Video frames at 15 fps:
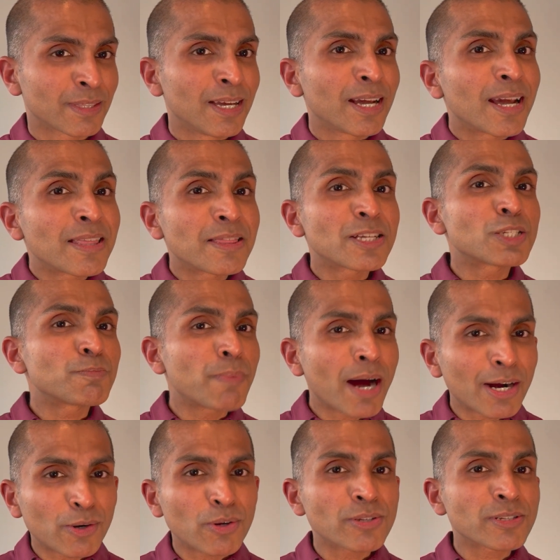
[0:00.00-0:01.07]
In the
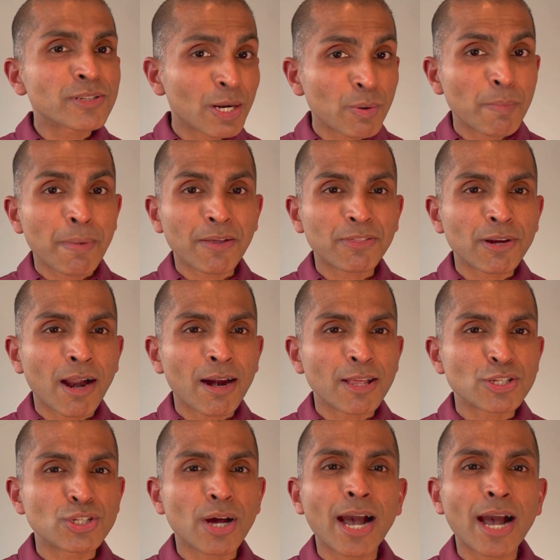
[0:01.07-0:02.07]
Spiral Stairway methodology,